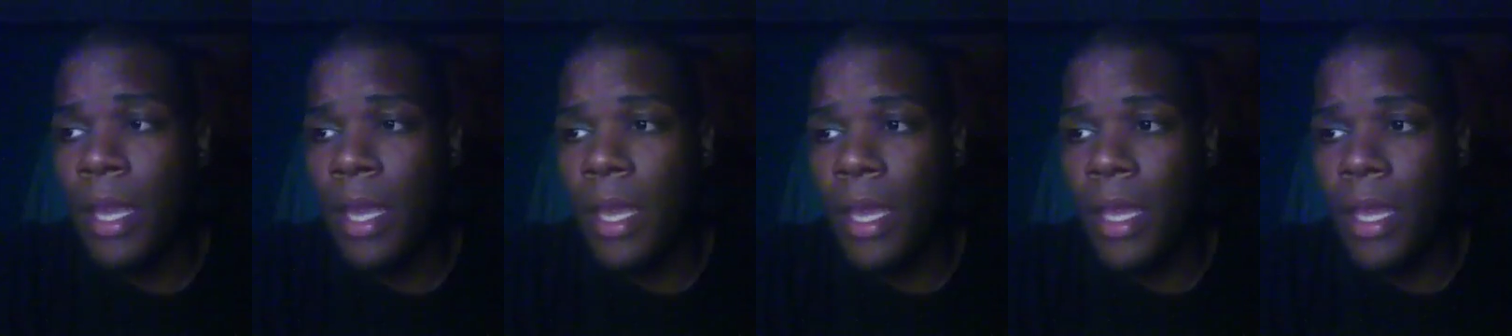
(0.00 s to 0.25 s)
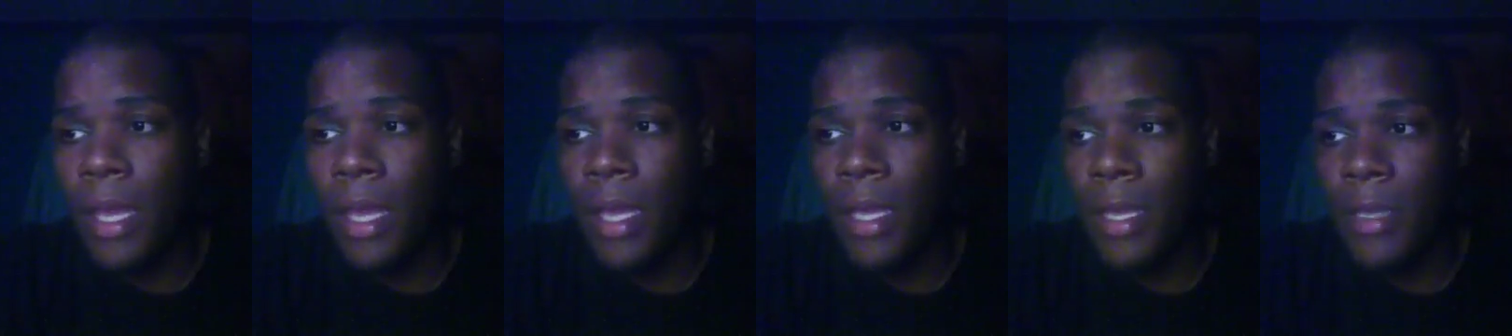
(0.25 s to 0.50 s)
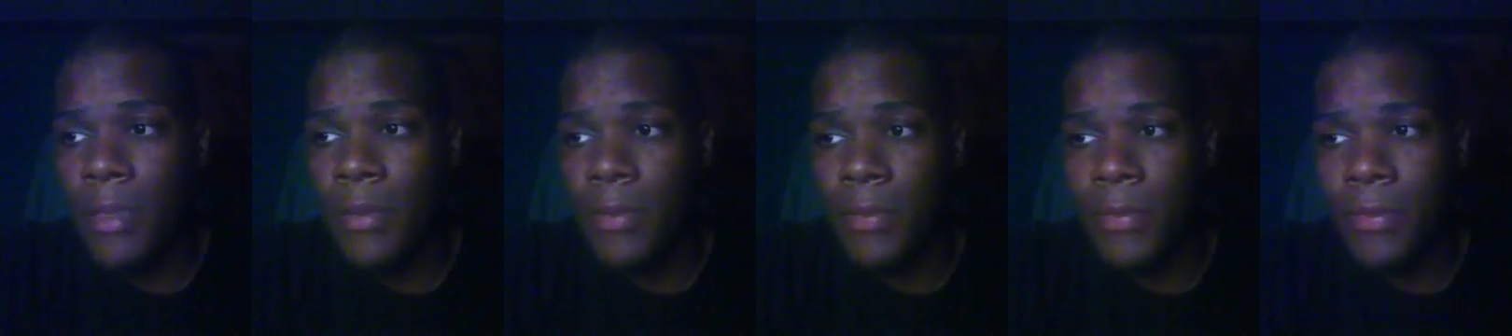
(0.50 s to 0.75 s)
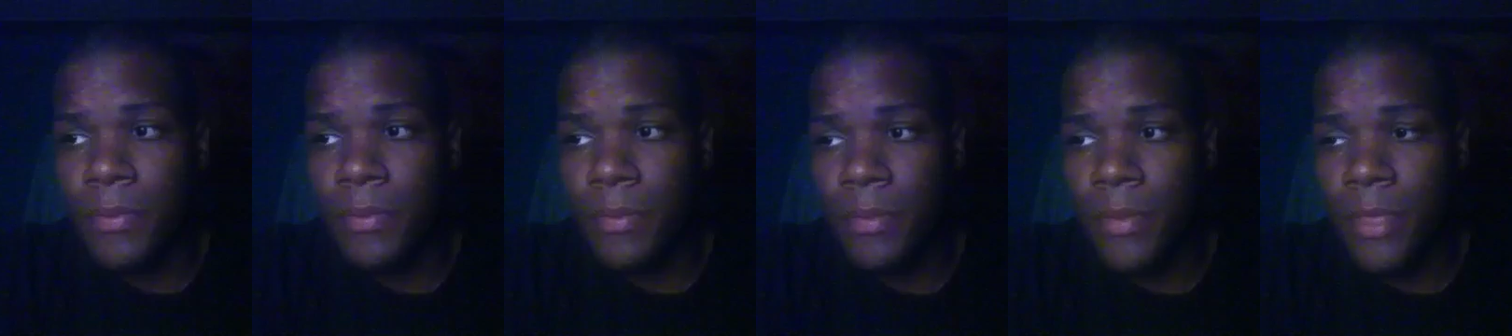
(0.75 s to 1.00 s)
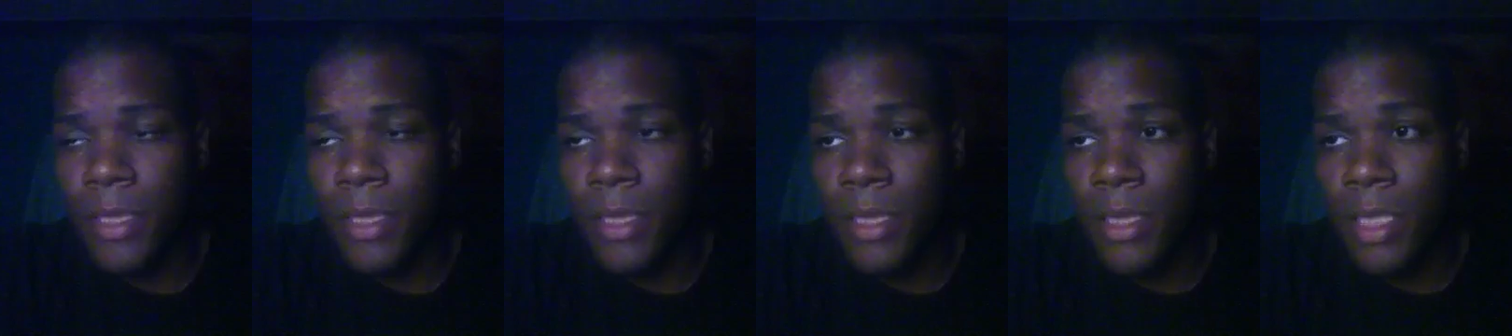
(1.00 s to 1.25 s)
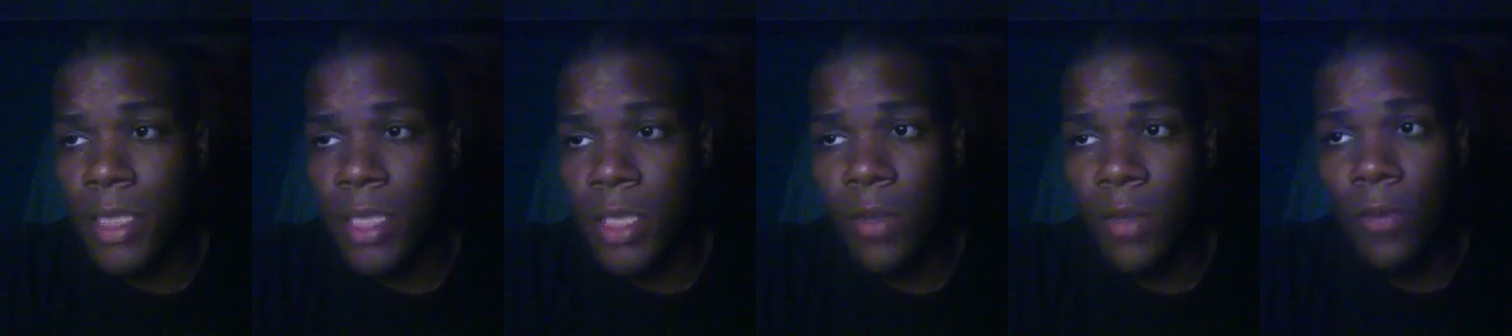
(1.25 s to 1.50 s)
and
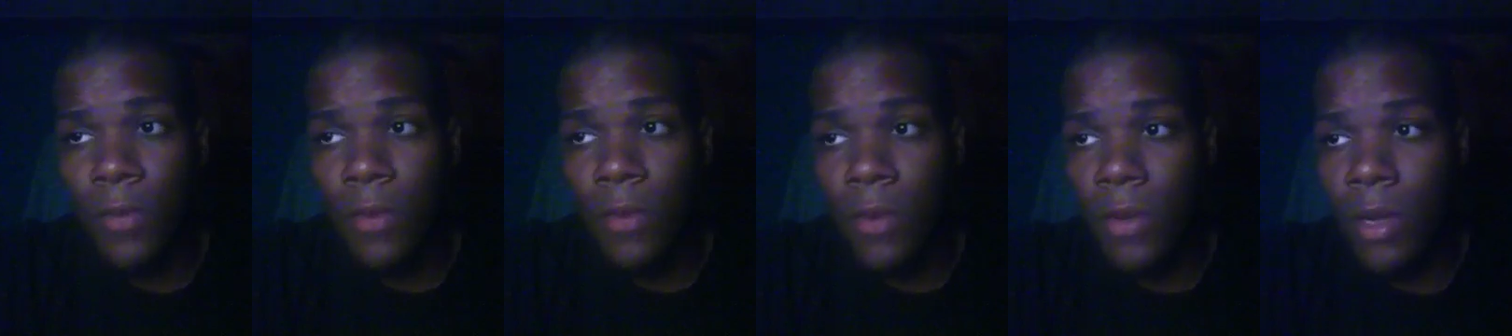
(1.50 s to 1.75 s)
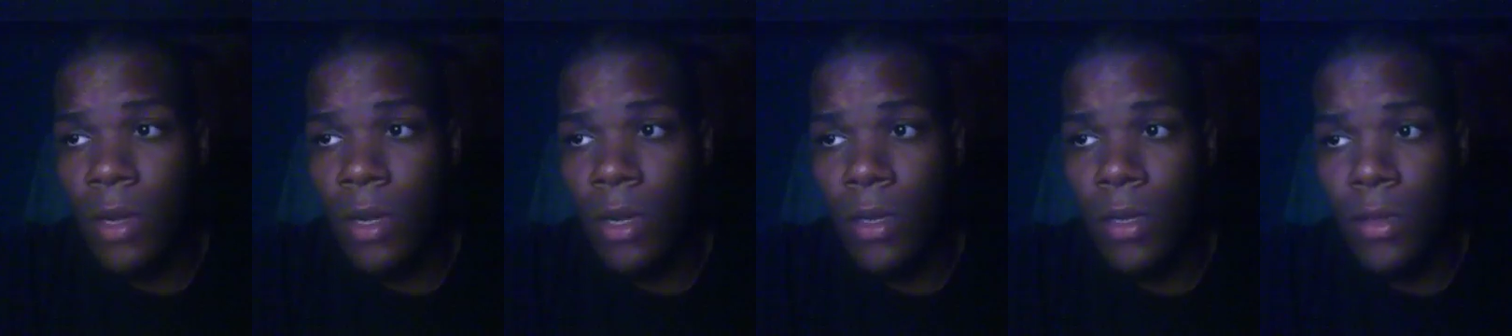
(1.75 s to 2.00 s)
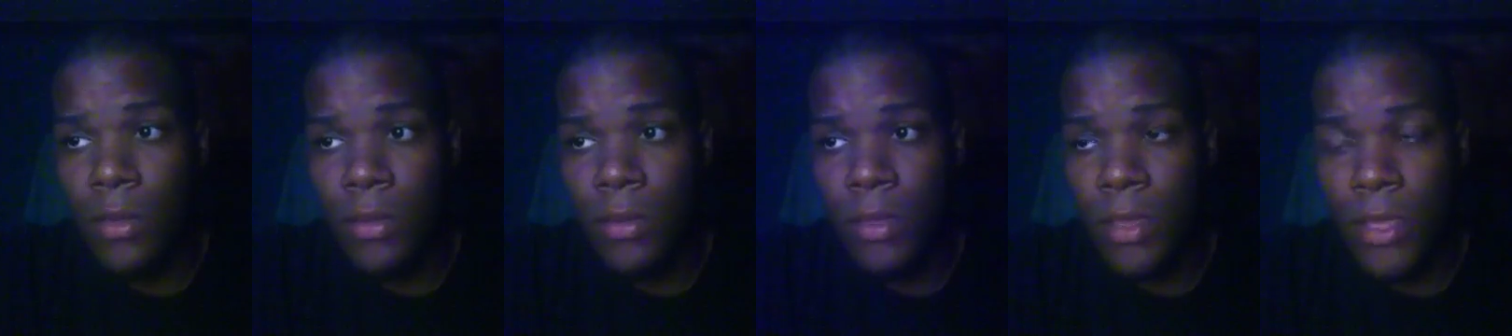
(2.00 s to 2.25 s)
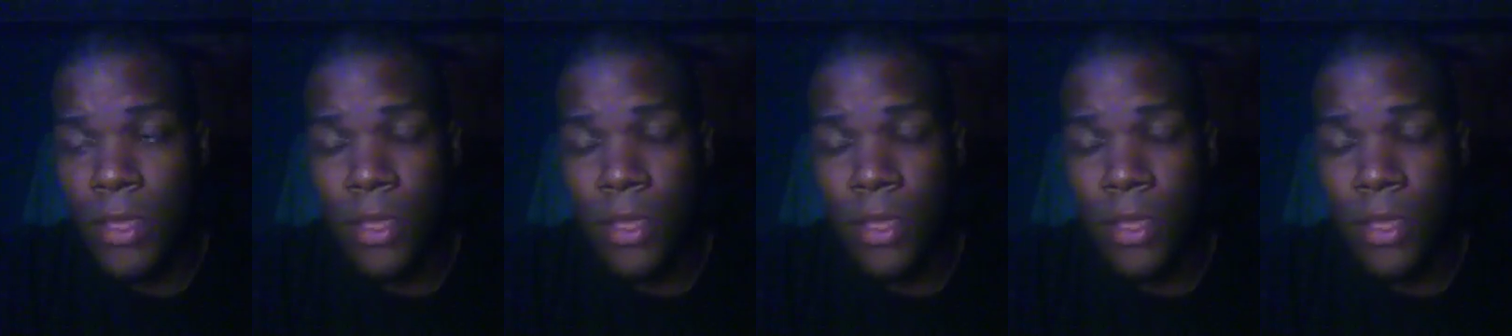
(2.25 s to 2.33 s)
just overall,